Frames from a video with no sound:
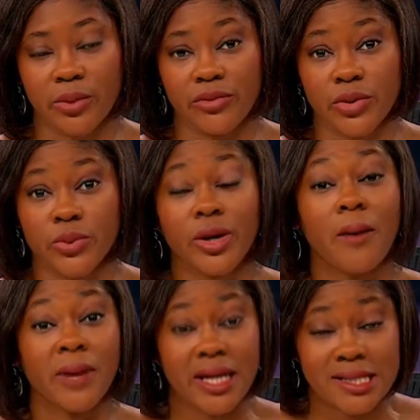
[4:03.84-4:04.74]
Review
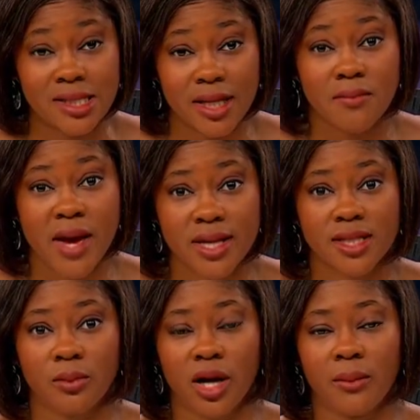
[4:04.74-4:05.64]
Committee did make
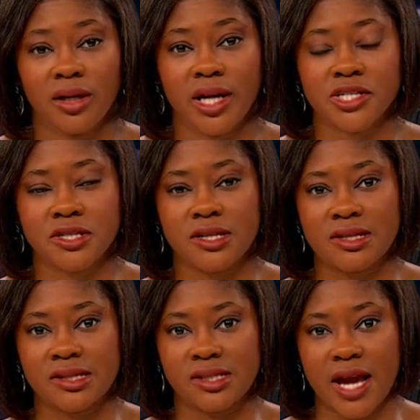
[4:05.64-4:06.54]
some recommendations to
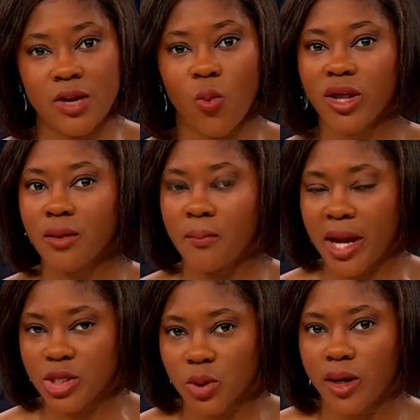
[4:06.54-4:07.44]
the state. One of the
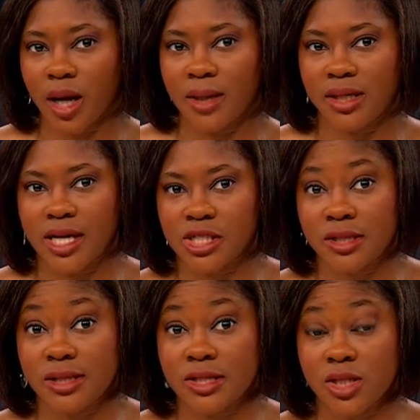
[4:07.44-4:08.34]
major
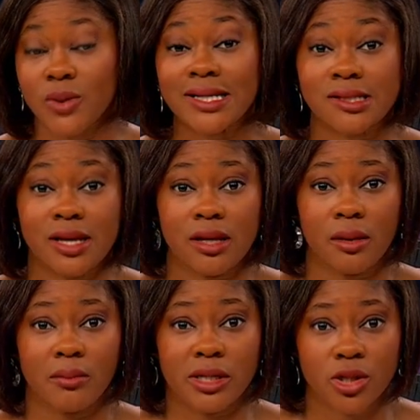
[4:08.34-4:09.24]
recommendations is to extend
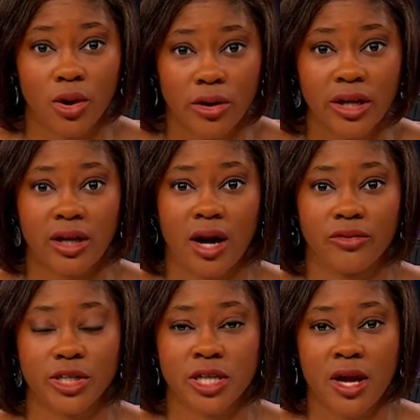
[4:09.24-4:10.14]
maternity
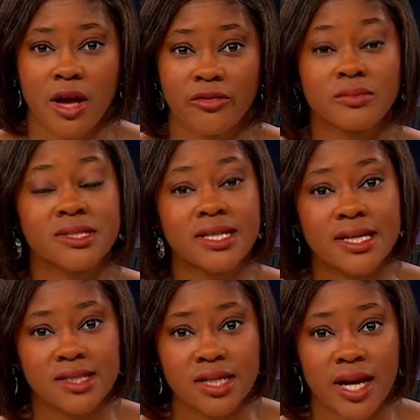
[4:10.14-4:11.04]
coverage from
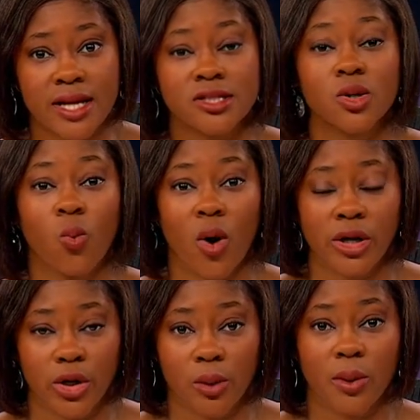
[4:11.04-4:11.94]
60 days to
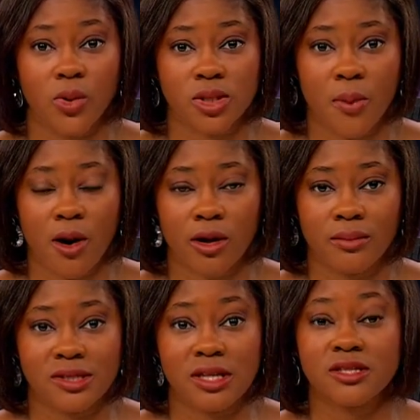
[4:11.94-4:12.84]
1 year
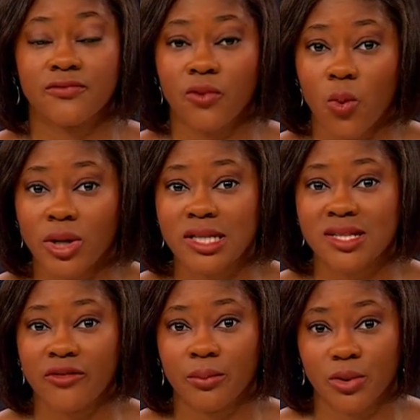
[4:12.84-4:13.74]
postpartum, since
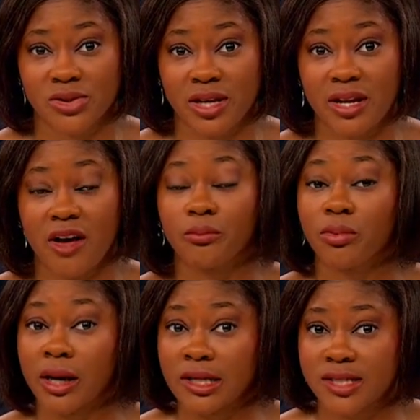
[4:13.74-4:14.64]
47% of
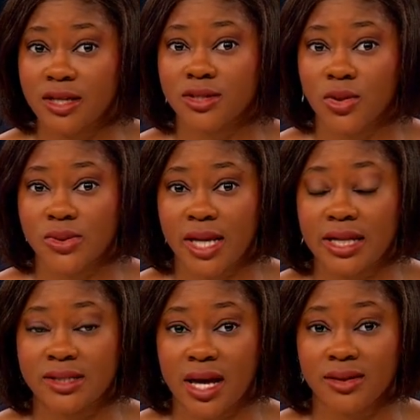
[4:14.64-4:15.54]

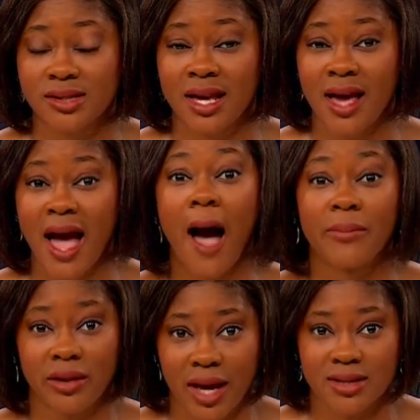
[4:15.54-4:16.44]
pregnancy-associated deaths
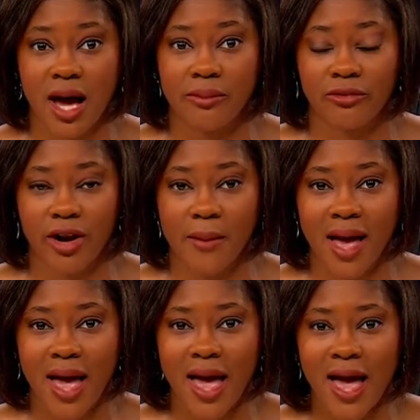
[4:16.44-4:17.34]
happen in that time frame.
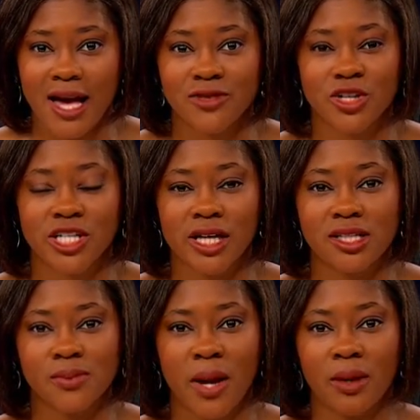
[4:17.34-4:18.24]
As for
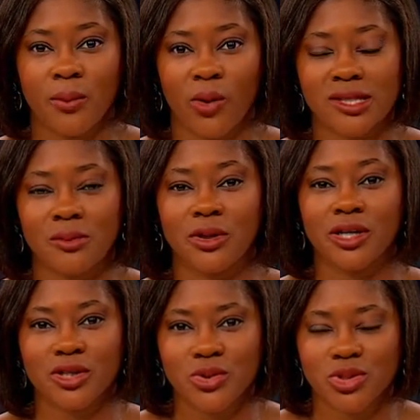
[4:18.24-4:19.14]
Jayla's baby boy, some
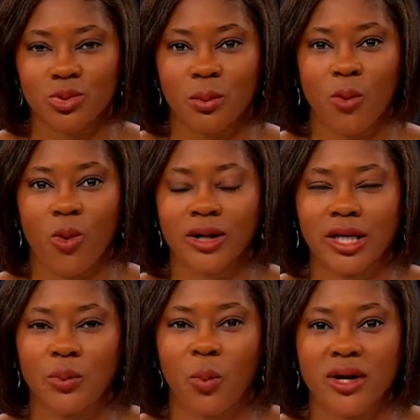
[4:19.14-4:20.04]
good news to report.
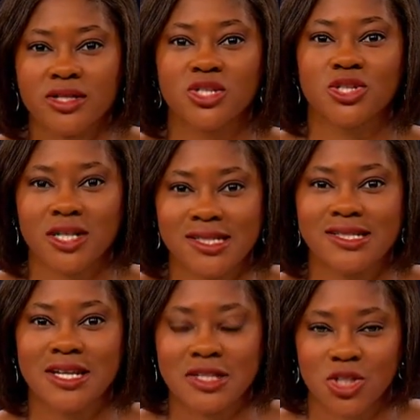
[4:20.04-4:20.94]
He was
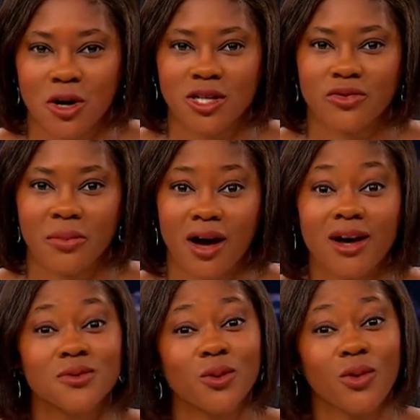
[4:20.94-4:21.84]
just discharged from the
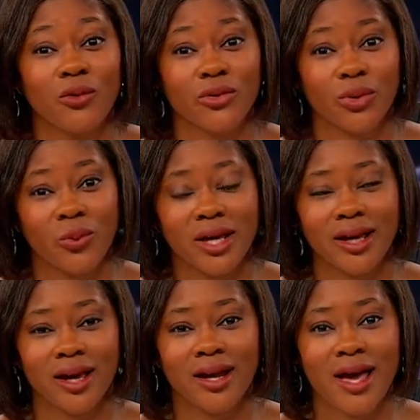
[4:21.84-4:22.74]
hospital over the
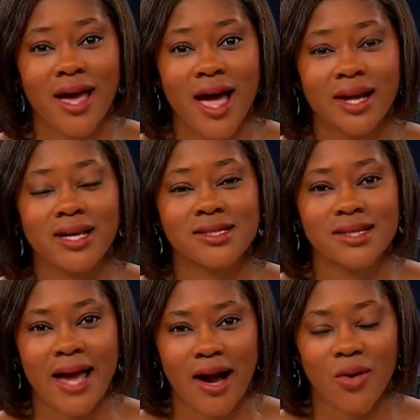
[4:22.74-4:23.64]
weekend, and he is
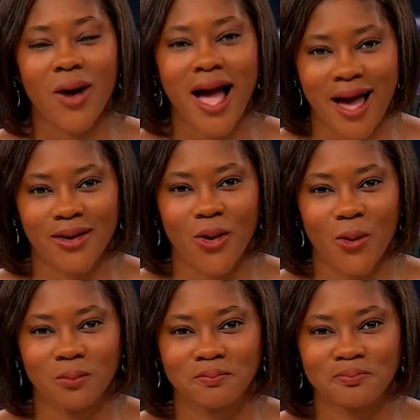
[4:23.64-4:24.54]
now at home.